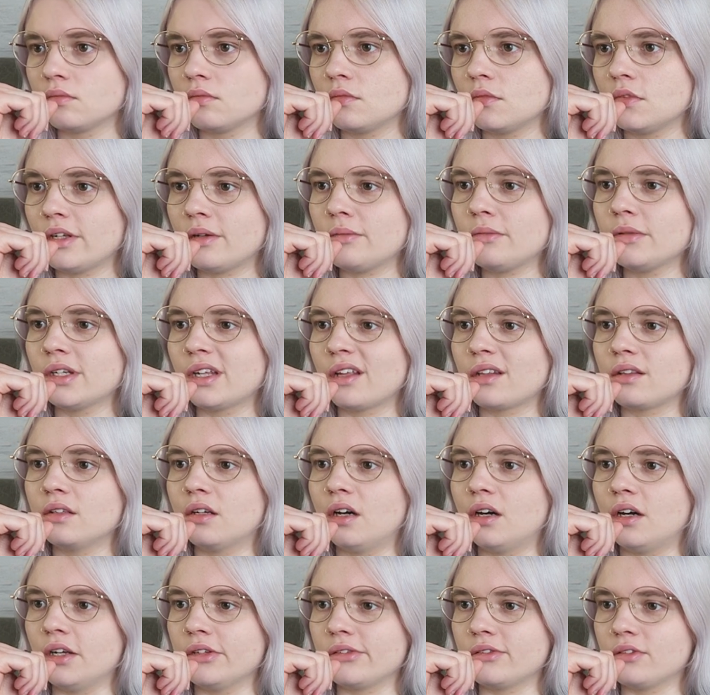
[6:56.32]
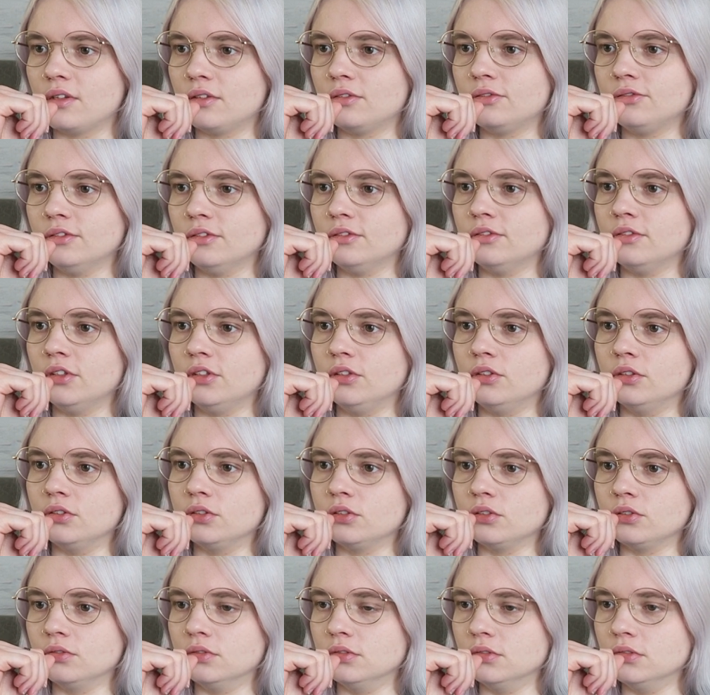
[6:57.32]
Tell me that guy is not 15
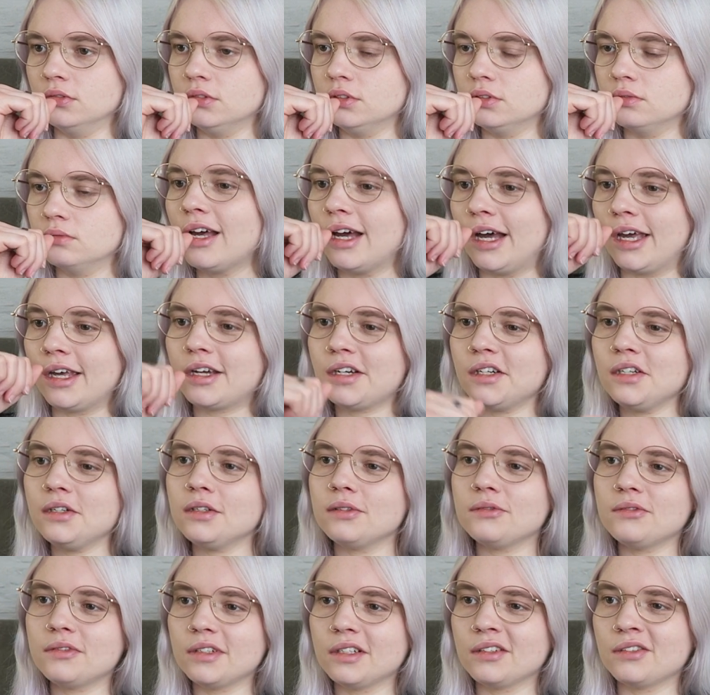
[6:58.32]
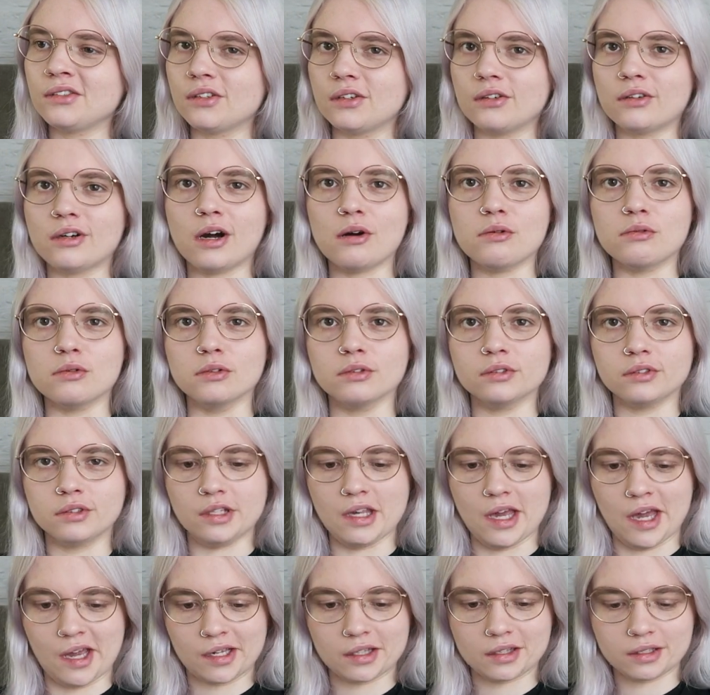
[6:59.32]
years old. I kinda wanna know how old
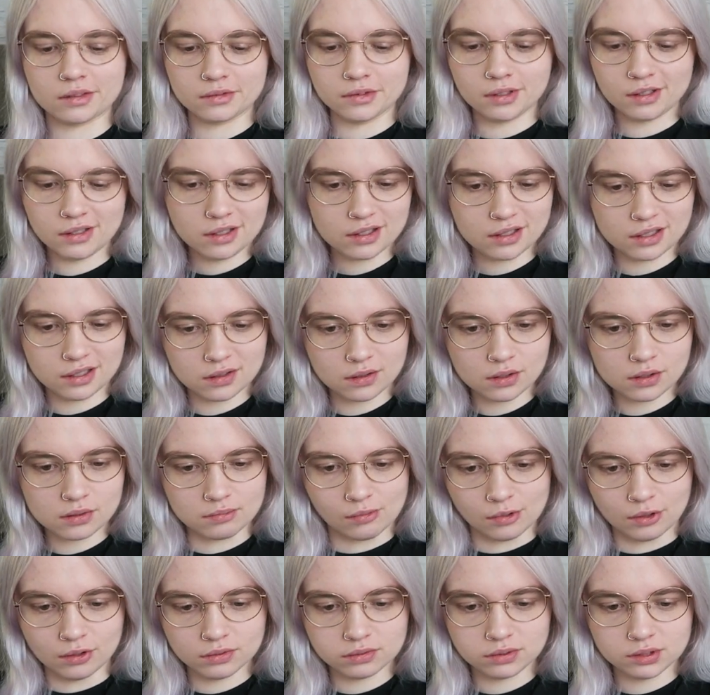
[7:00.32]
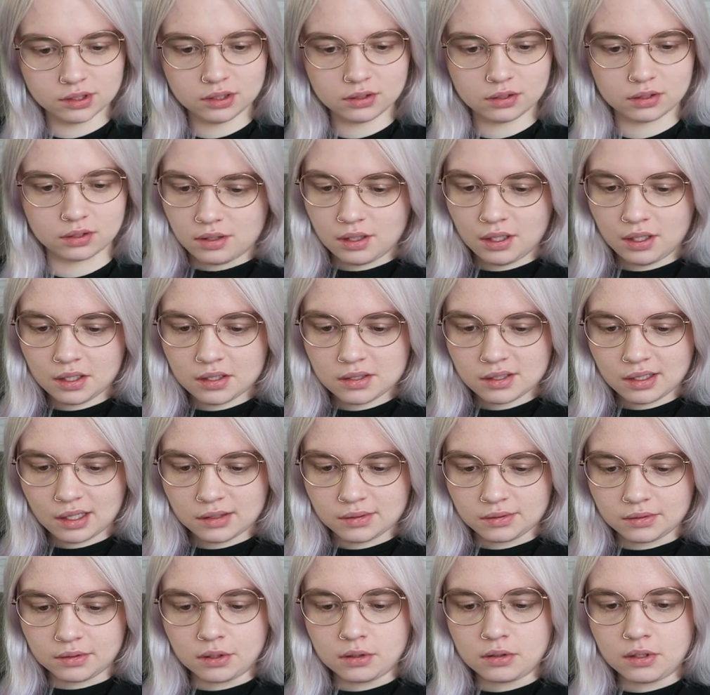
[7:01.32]
the actor is in this movie. The is, I
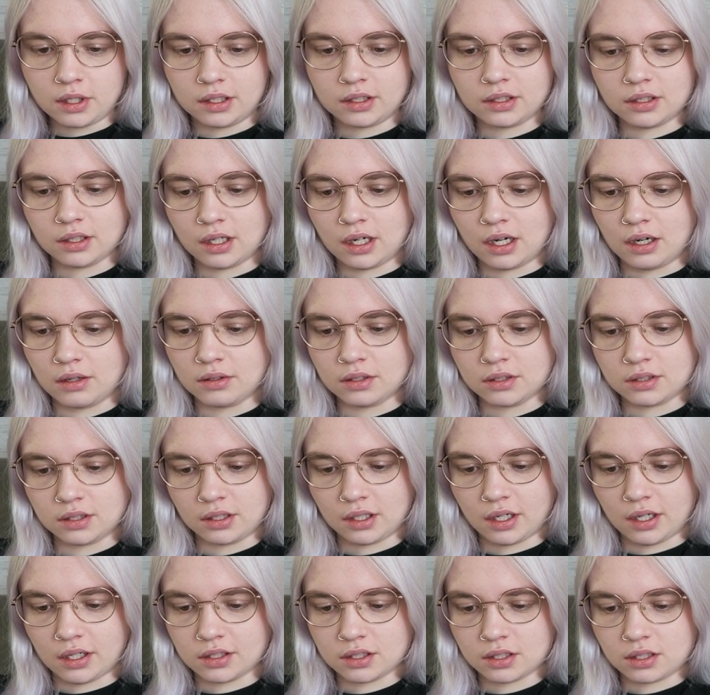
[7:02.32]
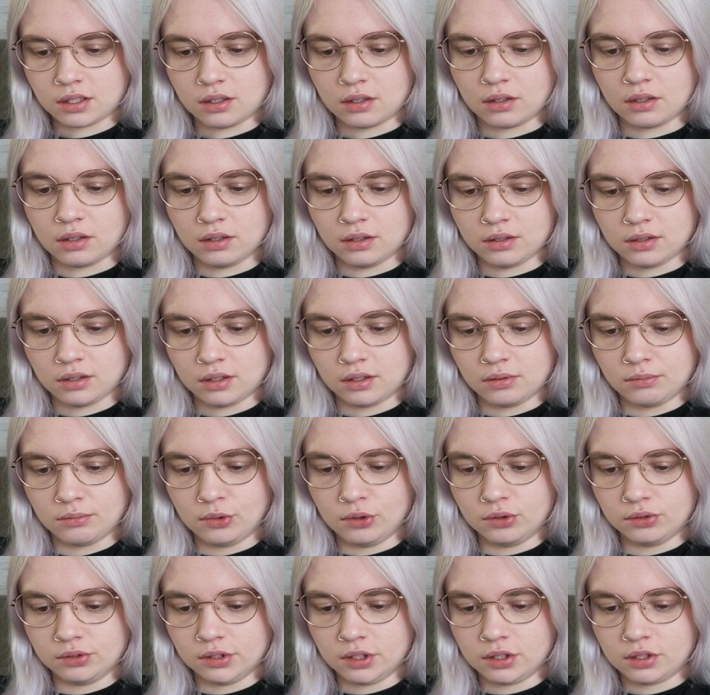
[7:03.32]
have no idea how this guy is called in the
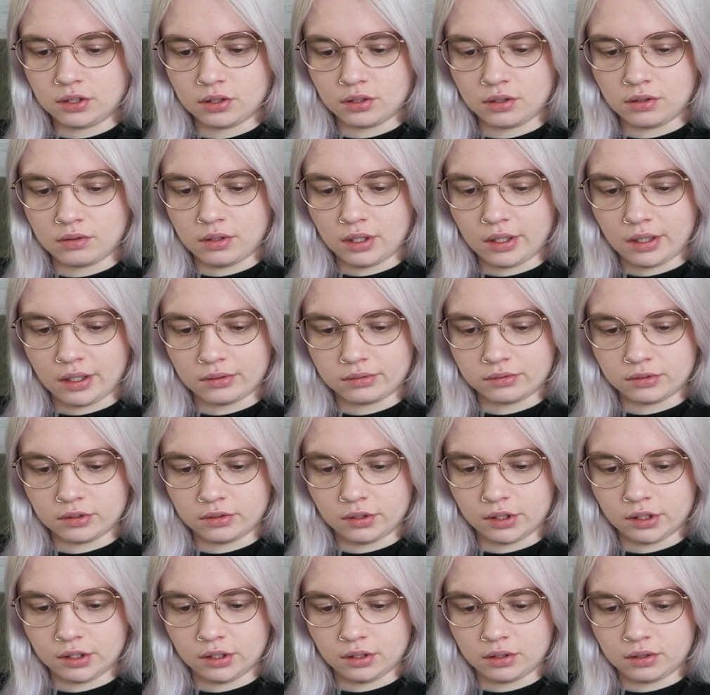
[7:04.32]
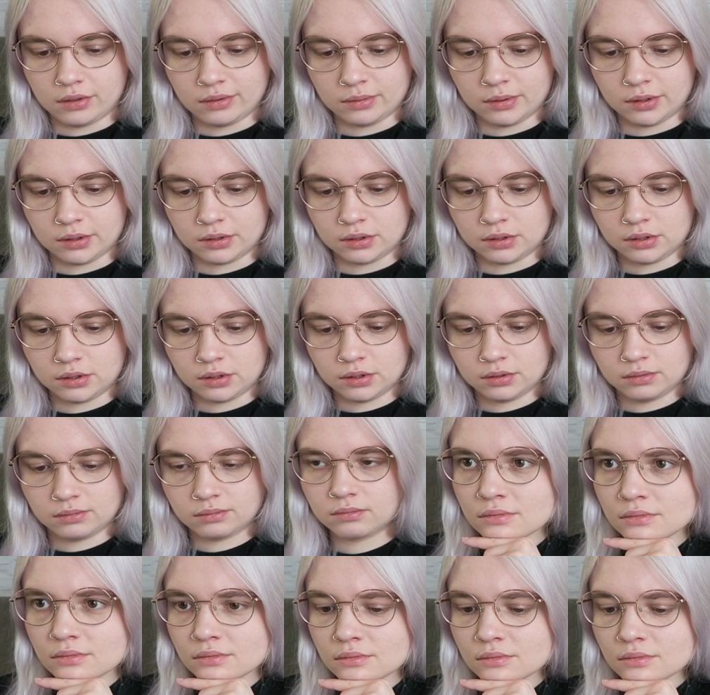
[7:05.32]
movie, so I have no idea, to be honest.
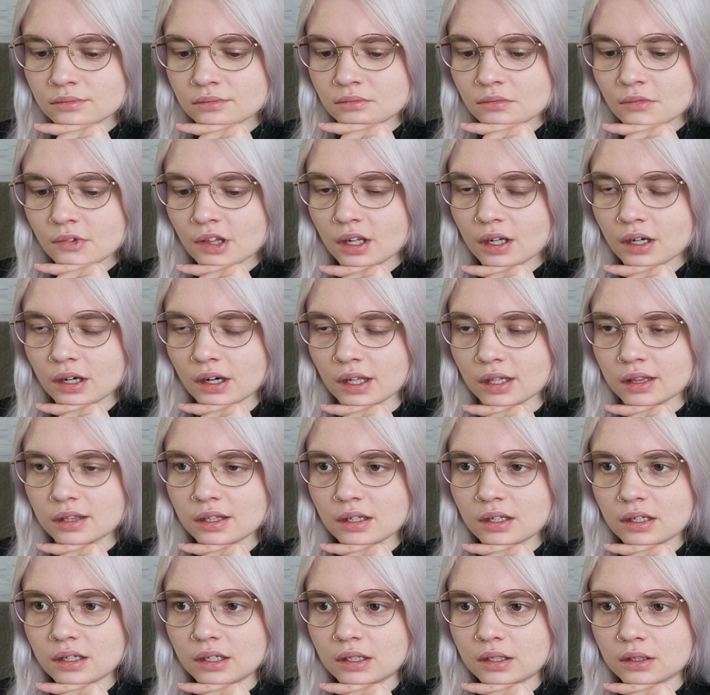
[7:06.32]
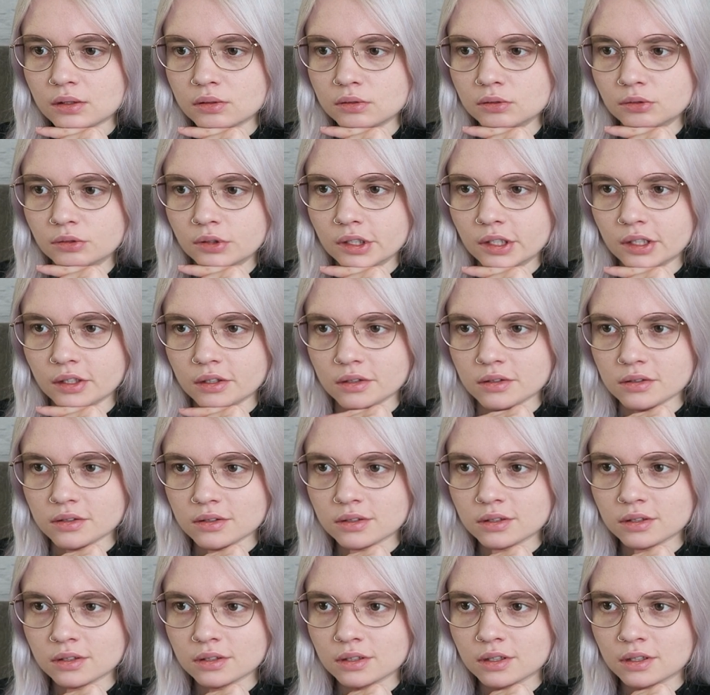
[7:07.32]
I think I know who he
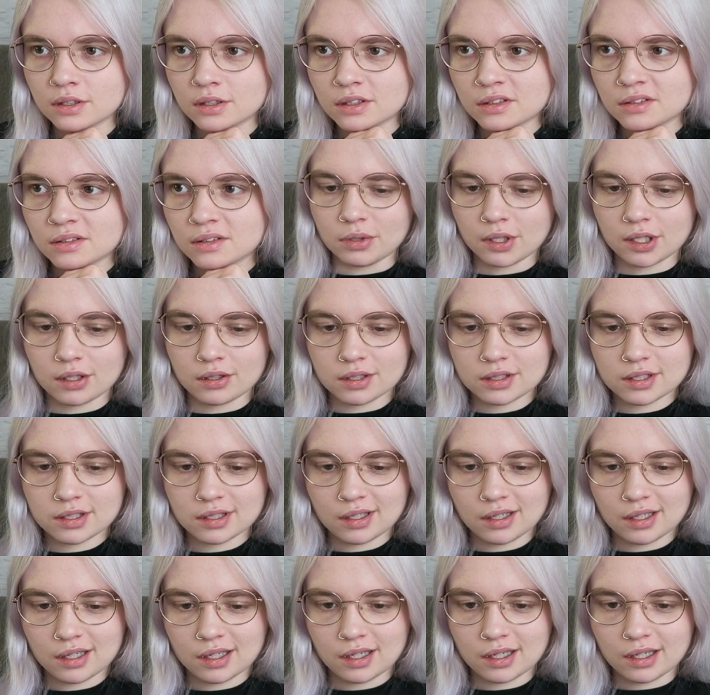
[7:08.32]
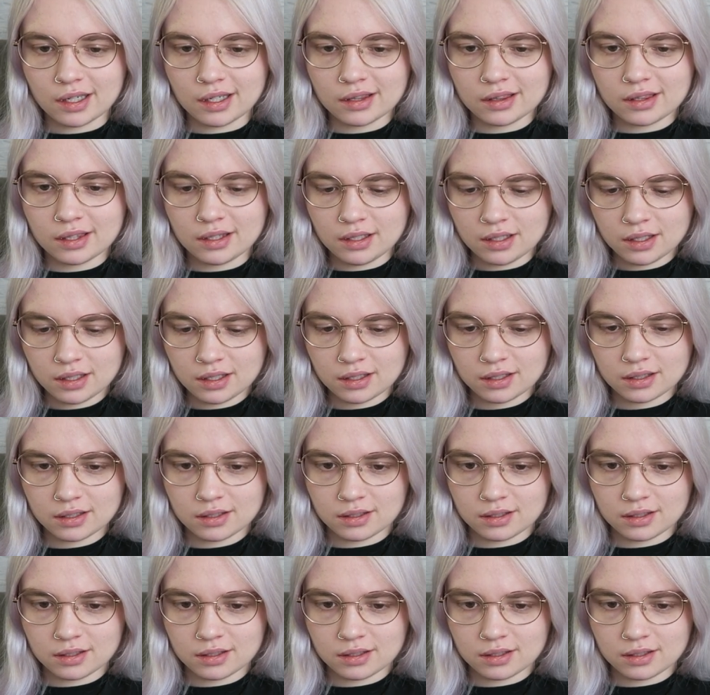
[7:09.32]
is. Because I think